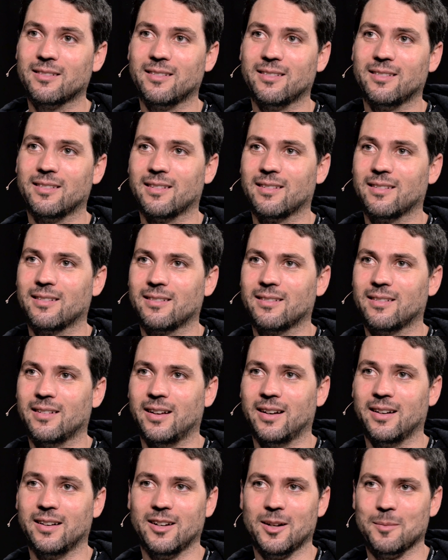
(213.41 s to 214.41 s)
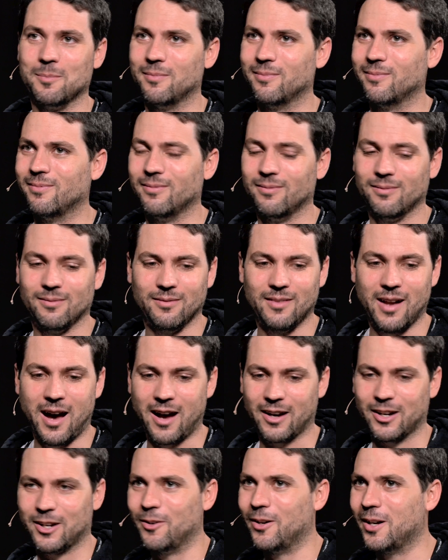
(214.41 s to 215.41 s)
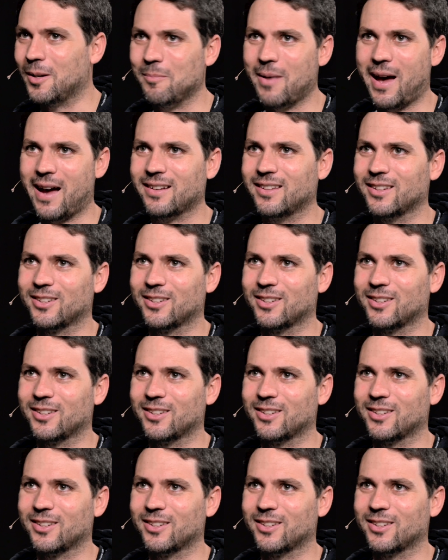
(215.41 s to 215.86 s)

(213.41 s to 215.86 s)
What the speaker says: I ended up not going back